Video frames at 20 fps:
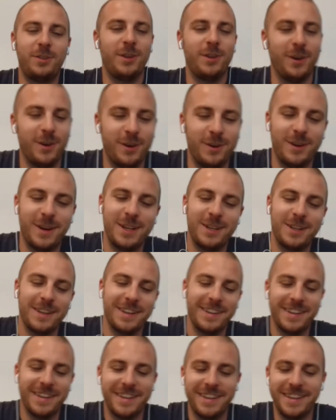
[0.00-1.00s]
So
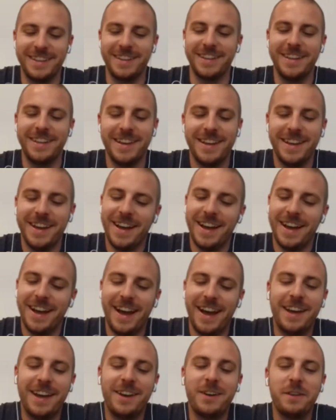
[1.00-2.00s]

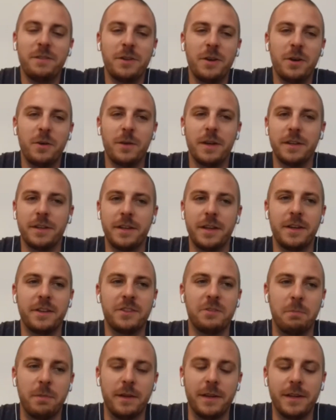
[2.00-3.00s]
I don't even know what it
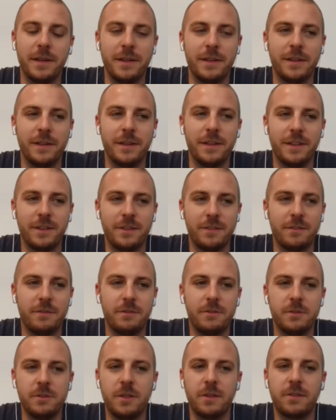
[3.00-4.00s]
does, but it's
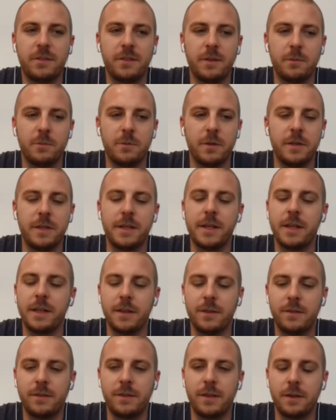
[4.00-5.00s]
just some
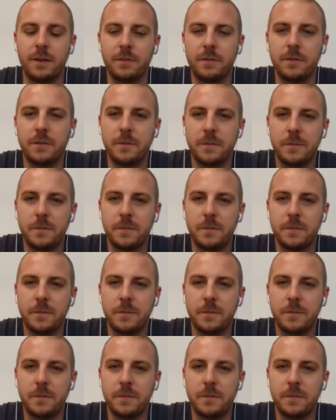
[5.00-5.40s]
ridiculous stuff.